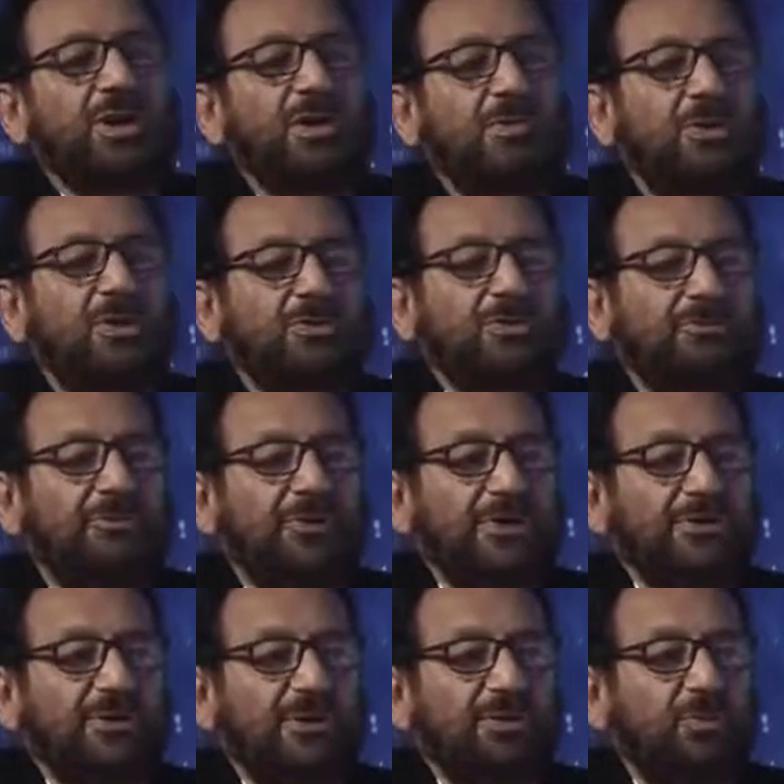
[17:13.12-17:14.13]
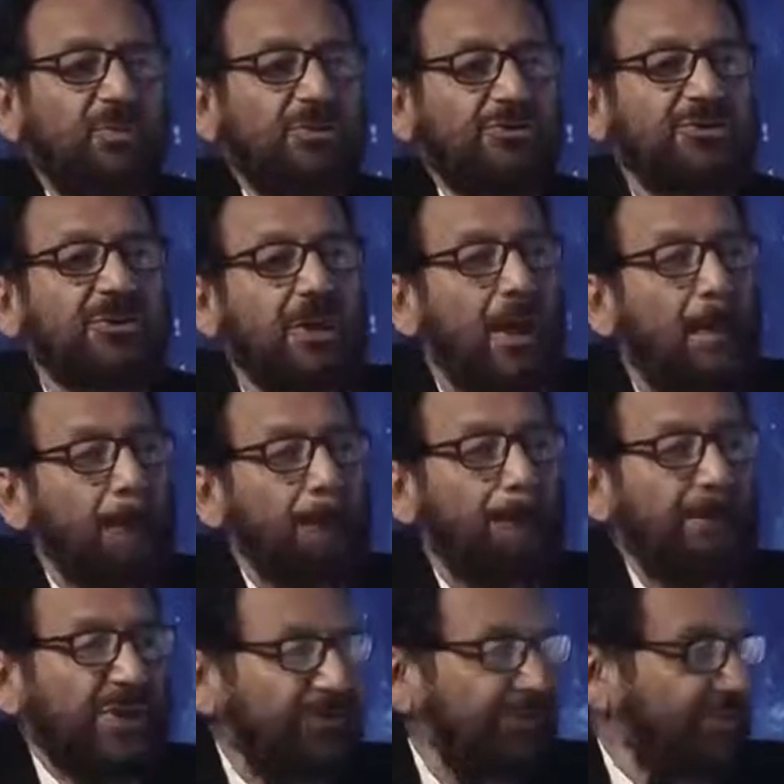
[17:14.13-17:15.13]
about the fact that it wasn't
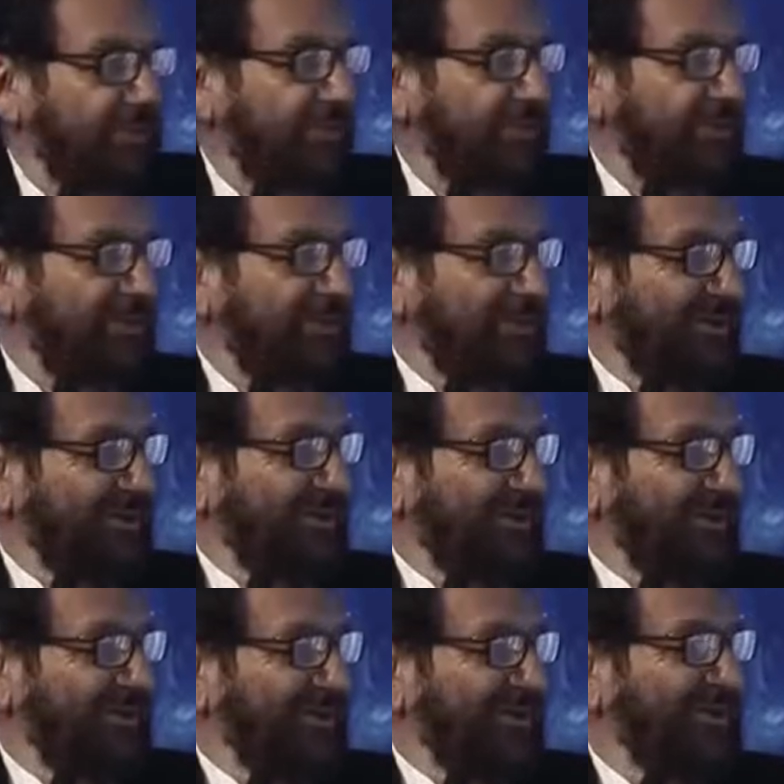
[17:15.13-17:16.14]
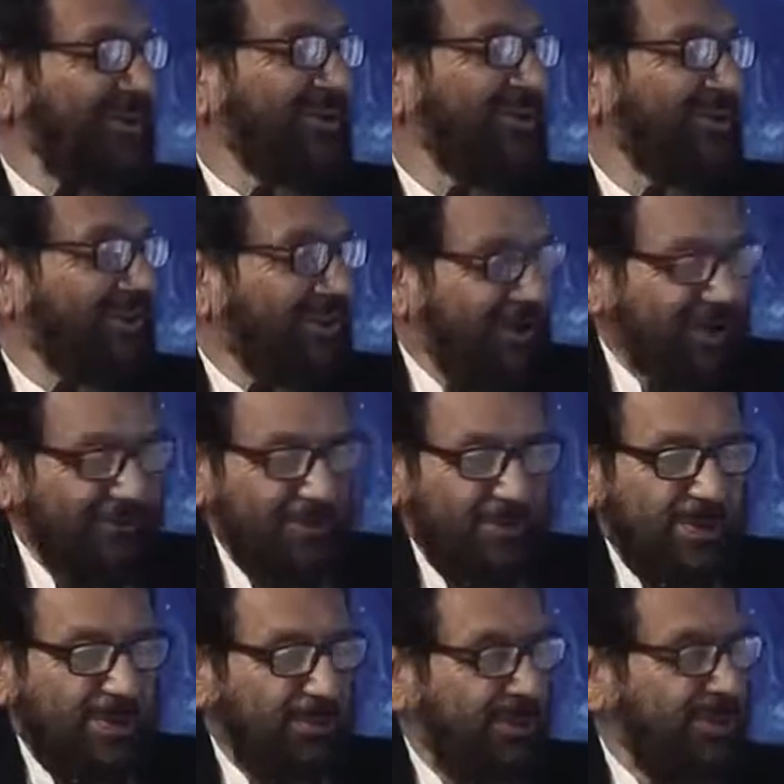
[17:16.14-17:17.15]
perfect. Nothing will ever
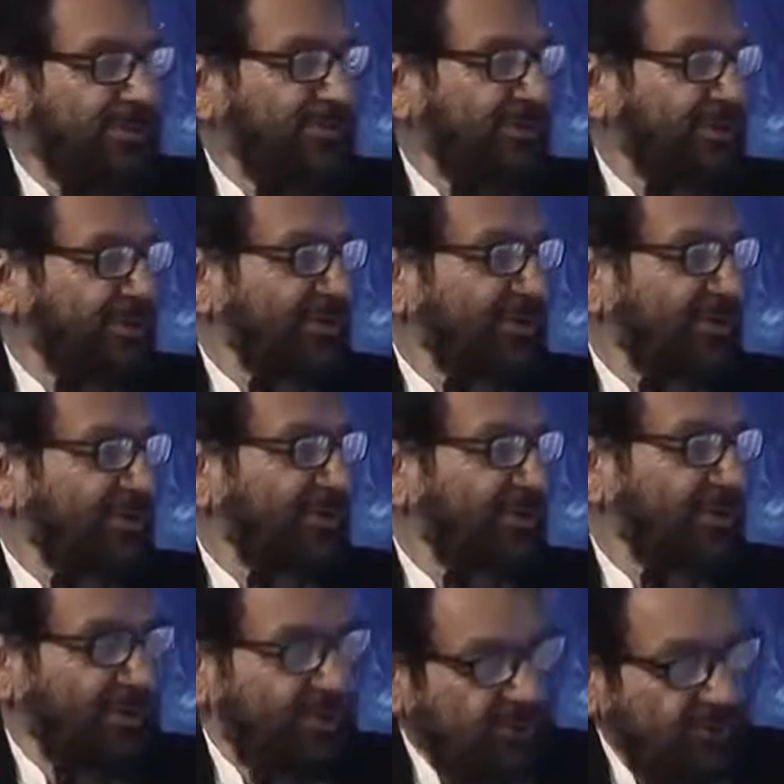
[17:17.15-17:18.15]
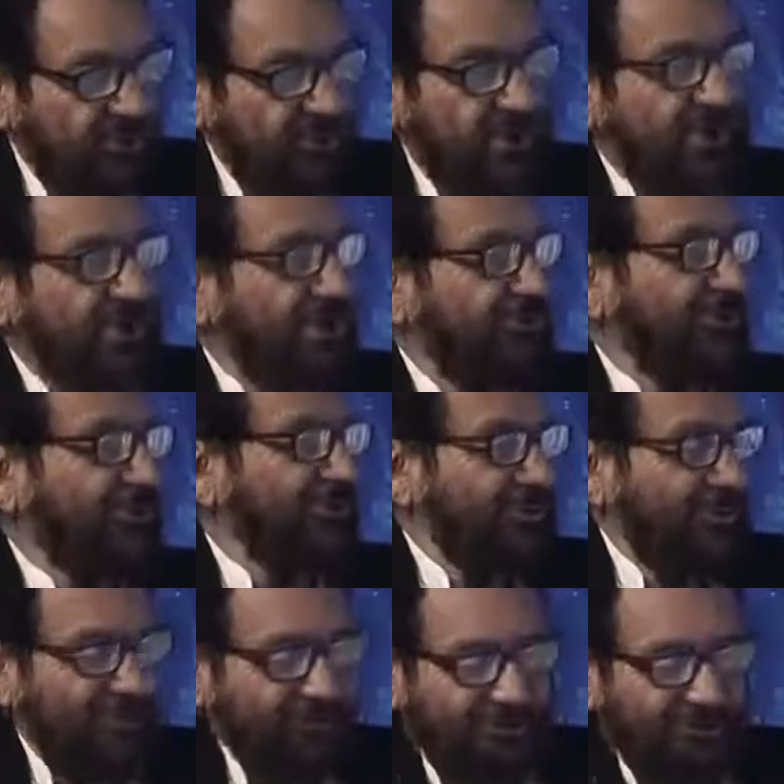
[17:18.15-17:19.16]
be perfect. It'll be good enough. As
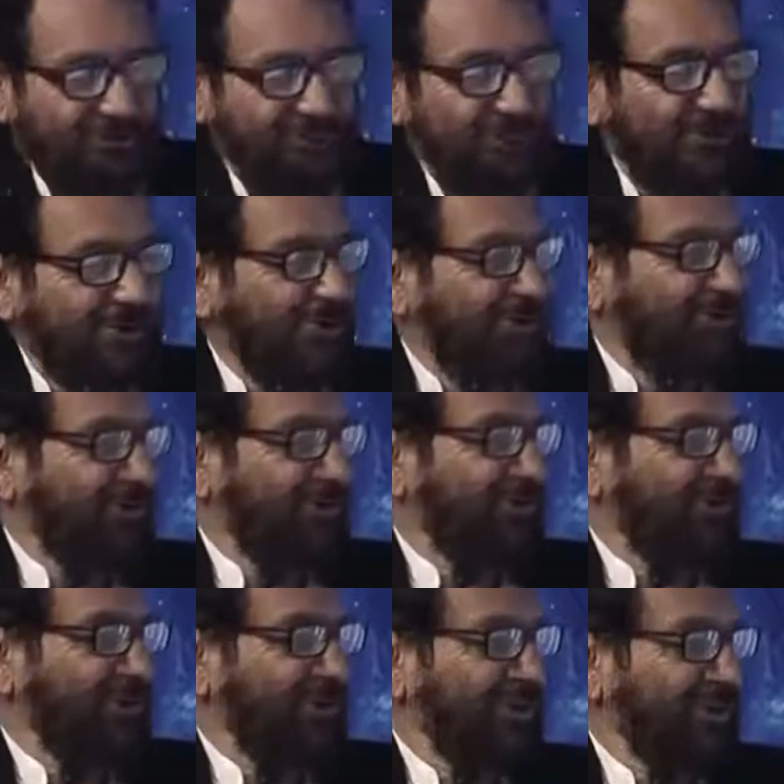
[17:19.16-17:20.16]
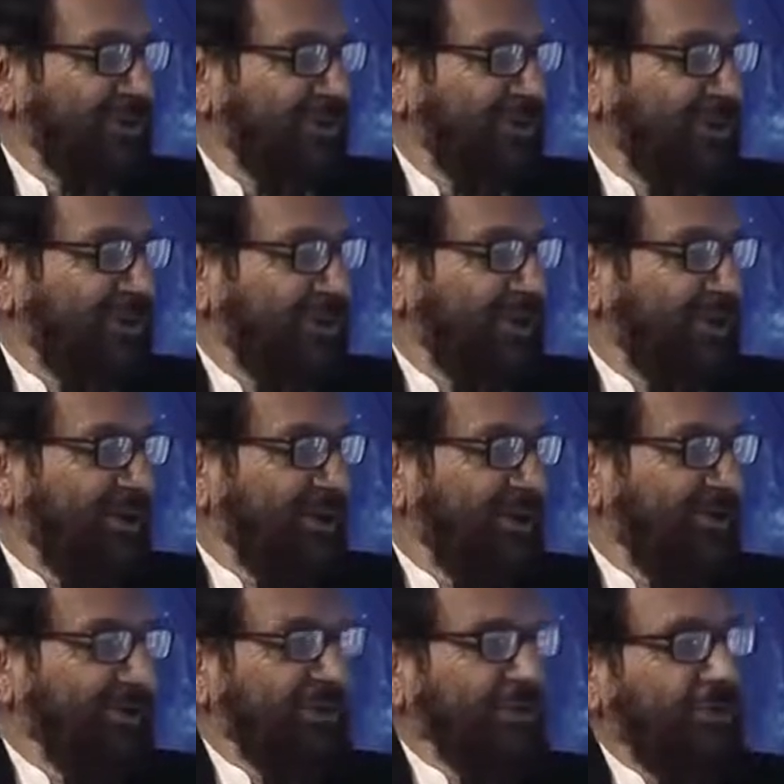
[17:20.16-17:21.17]
long as it's good enough, it's fine. The
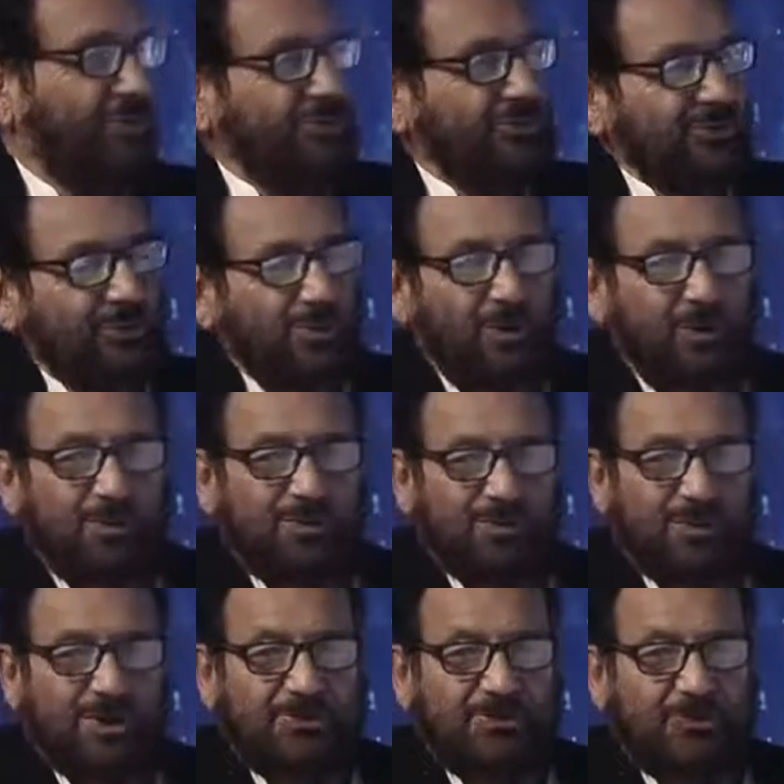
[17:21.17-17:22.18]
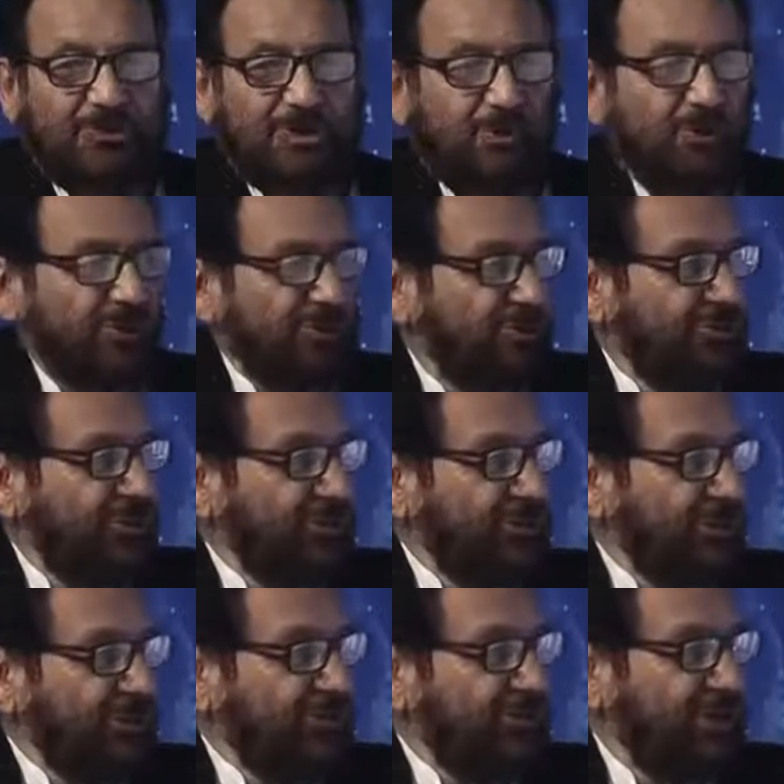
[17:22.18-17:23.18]
technology will always make sure that what you did
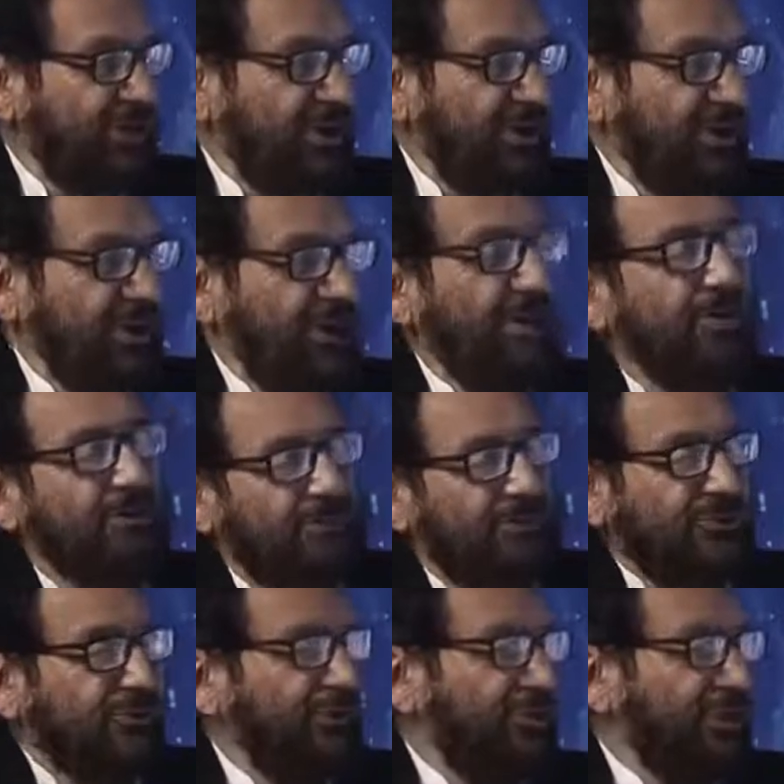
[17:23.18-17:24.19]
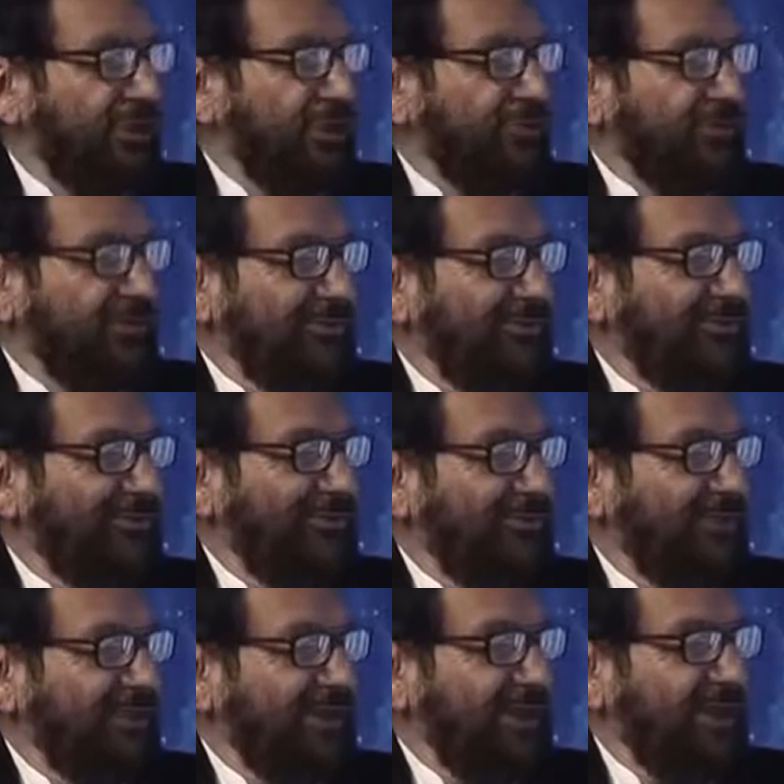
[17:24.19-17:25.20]
yesterday was good enough.
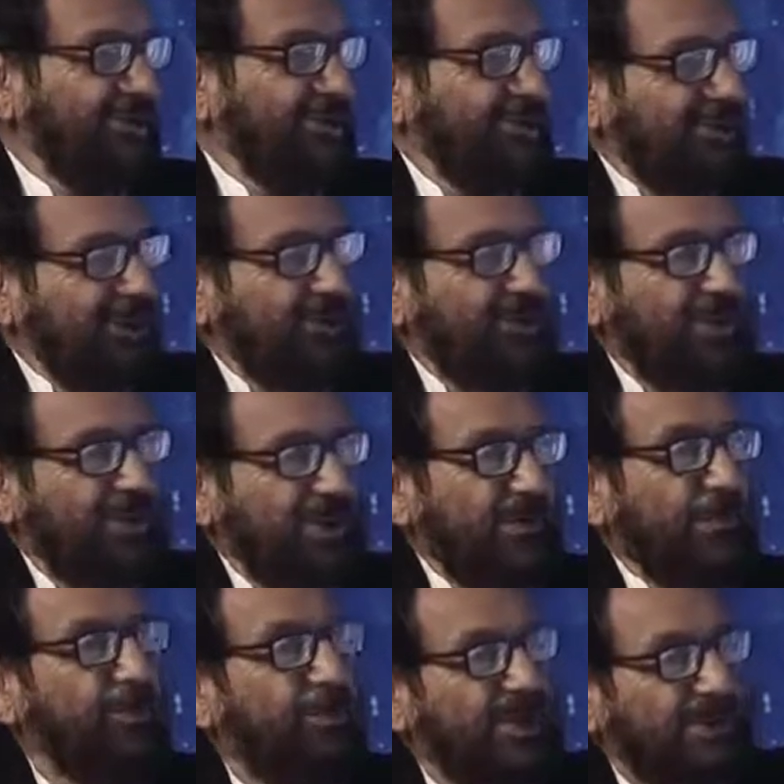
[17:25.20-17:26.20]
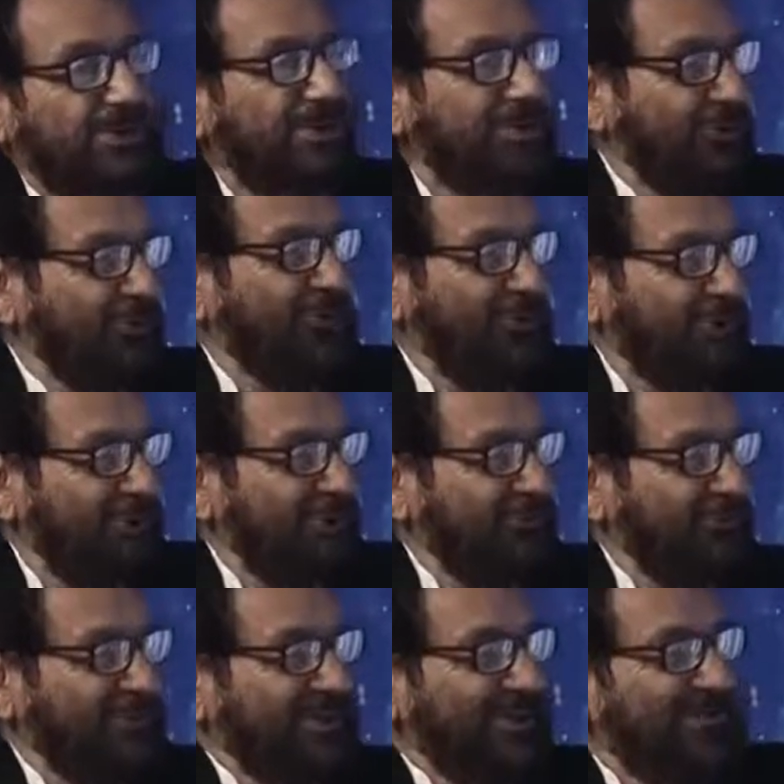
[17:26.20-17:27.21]
And today will be better than good enough,
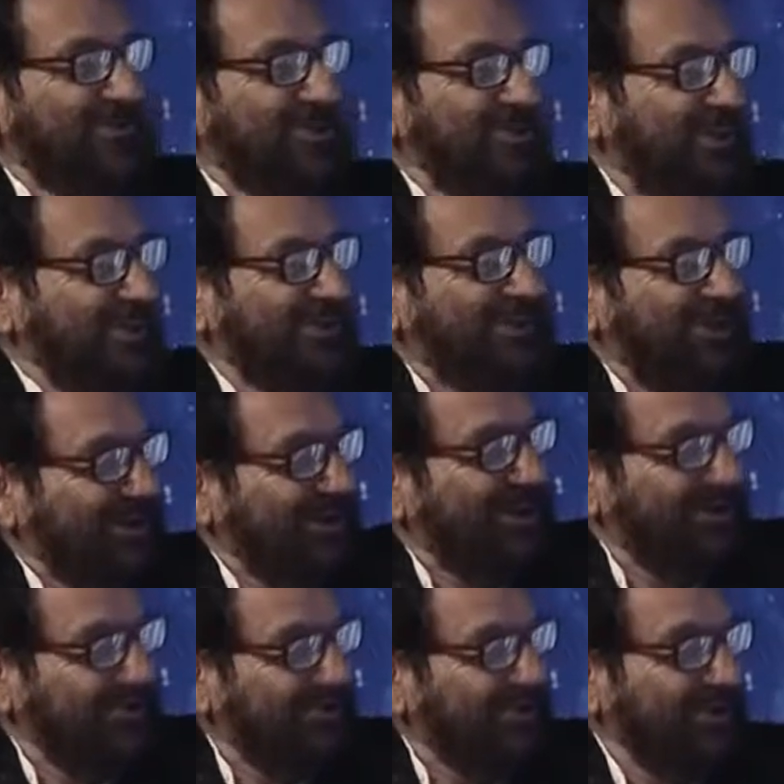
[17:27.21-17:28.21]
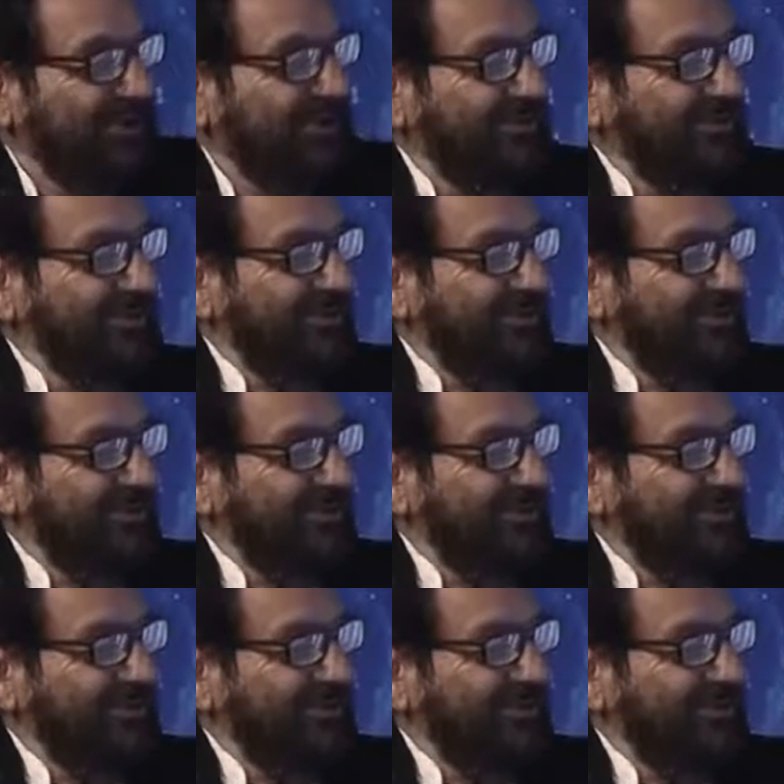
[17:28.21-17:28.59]
and then it'll be better than that good enough.